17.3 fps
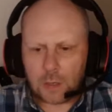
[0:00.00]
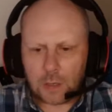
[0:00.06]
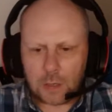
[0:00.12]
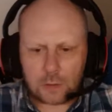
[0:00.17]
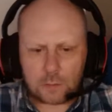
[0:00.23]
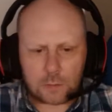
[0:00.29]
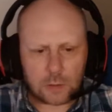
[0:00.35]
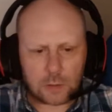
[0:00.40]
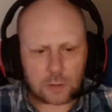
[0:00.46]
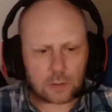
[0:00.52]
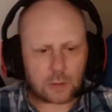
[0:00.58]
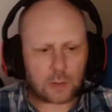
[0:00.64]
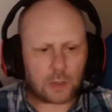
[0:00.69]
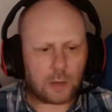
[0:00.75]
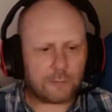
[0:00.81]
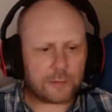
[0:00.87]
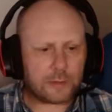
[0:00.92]
I'm
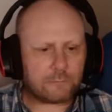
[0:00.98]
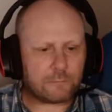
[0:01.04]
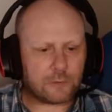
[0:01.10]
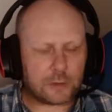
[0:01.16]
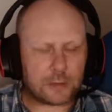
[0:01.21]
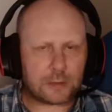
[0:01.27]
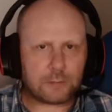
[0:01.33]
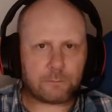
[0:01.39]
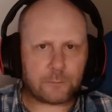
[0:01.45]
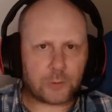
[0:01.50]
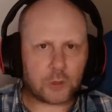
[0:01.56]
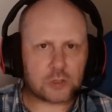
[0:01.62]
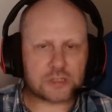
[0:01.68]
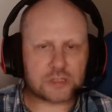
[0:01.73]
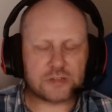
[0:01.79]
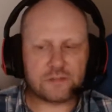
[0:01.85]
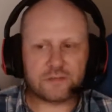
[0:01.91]
I'm in a really
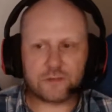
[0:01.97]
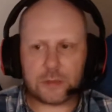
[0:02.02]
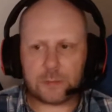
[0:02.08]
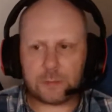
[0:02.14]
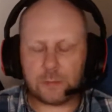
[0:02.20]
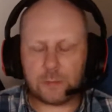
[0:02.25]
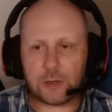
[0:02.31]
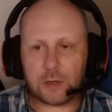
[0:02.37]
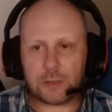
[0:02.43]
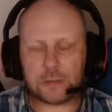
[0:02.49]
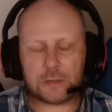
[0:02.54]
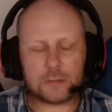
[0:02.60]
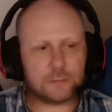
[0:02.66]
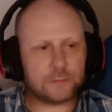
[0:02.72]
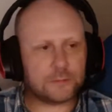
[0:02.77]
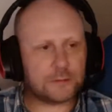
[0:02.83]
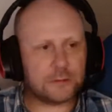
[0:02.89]
positive frame of mind.
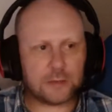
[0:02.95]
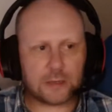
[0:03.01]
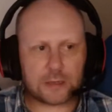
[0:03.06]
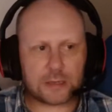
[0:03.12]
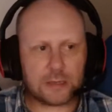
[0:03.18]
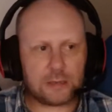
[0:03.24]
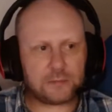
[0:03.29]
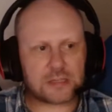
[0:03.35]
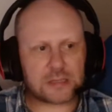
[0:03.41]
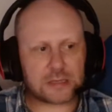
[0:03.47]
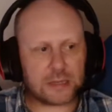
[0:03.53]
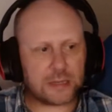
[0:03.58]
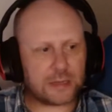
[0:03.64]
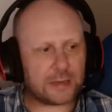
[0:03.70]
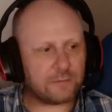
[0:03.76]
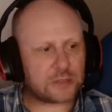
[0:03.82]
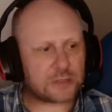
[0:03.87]
I keep
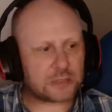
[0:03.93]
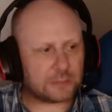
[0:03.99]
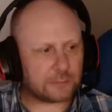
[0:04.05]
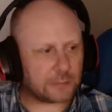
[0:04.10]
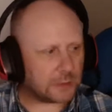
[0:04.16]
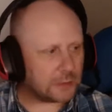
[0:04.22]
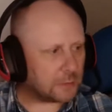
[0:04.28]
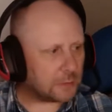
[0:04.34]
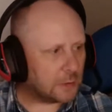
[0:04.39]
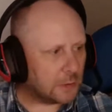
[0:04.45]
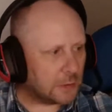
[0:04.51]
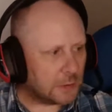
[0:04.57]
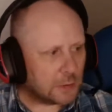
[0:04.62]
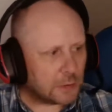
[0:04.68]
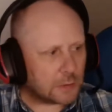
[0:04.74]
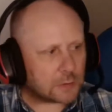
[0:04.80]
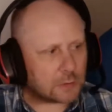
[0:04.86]
saying every time I
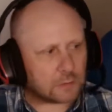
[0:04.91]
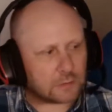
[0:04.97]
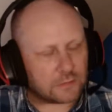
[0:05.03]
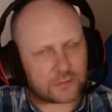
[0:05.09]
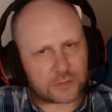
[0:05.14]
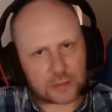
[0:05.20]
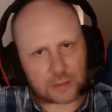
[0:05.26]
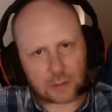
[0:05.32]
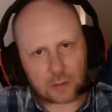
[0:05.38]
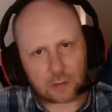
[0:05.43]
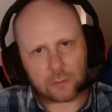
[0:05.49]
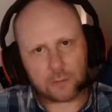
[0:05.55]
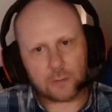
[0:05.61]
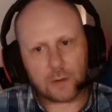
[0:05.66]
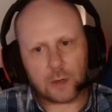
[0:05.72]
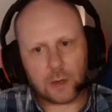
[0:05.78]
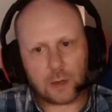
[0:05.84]
do a video
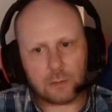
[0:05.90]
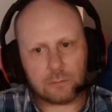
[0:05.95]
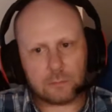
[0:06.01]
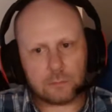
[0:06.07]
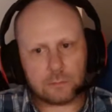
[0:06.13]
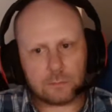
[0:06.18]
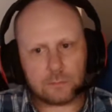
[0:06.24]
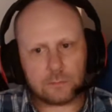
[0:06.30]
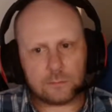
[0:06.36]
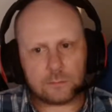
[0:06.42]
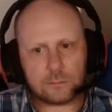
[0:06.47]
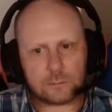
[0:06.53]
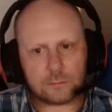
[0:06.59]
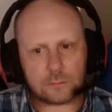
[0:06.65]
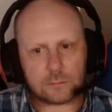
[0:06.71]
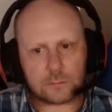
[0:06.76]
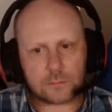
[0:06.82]
that
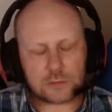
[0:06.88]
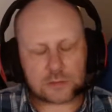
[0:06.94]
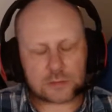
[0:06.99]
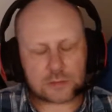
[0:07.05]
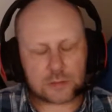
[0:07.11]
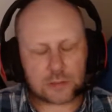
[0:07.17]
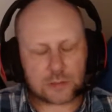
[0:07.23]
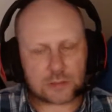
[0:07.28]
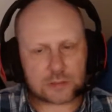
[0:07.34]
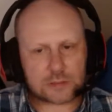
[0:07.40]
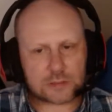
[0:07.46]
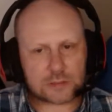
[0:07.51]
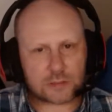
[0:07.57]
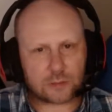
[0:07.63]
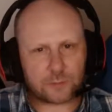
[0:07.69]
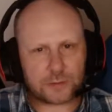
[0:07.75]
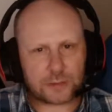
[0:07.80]

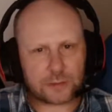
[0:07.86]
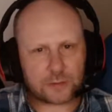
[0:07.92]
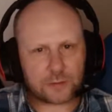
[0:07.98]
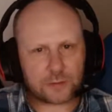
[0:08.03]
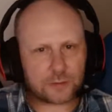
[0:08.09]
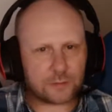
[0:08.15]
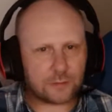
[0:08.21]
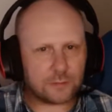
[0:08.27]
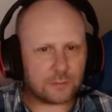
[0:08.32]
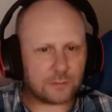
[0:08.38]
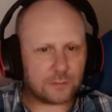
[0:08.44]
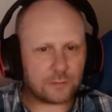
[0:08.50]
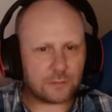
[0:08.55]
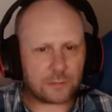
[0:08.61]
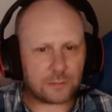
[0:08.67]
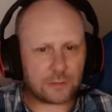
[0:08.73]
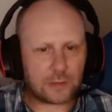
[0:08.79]
stopping
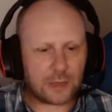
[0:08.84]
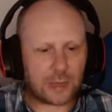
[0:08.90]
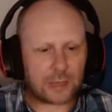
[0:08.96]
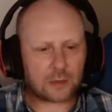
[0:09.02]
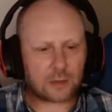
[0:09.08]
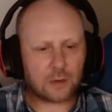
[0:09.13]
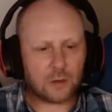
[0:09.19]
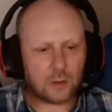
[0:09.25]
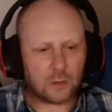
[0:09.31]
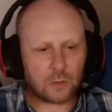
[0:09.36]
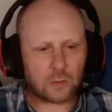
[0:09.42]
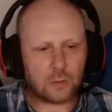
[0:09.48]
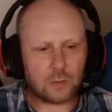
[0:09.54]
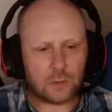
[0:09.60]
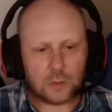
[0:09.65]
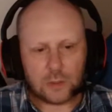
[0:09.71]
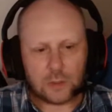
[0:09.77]
alcohol
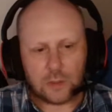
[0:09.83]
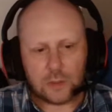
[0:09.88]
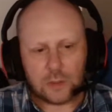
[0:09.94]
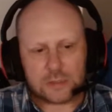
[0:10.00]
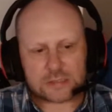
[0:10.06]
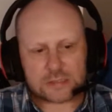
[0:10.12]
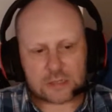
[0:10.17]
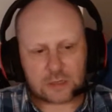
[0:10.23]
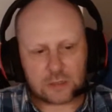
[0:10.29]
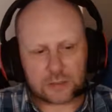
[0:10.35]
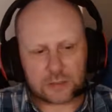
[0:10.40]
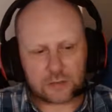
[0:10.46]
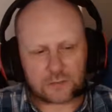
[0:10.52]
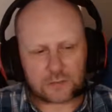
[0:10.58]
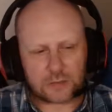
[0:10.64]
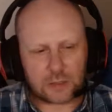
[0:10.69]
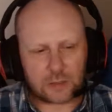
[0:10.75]
has kind
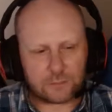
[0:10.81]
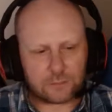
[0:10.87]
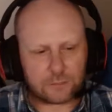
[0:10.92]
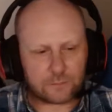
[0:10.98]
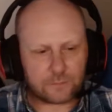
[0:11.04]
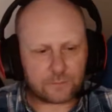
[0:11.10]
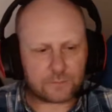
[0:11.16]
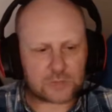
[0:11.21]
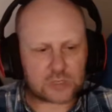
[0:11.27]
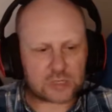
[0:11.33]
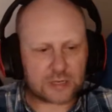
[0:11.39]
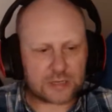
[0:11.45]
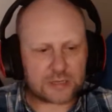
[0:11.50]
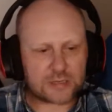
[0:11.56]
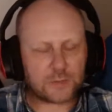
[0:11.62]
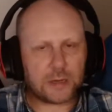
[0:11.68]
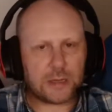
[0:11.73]
of
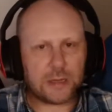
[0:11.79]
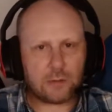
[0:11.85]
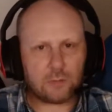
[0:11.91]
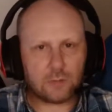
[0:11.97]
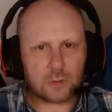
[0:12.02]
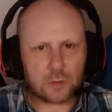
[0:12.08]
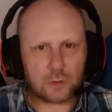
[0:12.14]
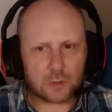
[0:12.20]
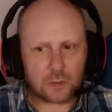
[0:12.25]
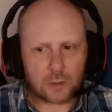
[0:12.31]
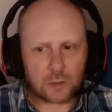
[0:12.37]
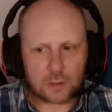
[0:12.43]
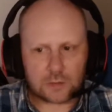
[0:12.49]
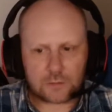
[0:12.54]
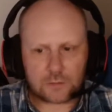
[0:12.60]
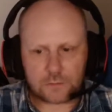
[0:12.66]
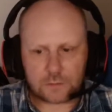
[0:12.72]
changed my outlook on
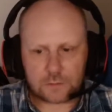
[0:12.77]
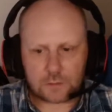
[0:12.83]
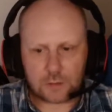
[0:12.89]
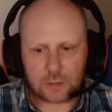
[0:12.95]
life.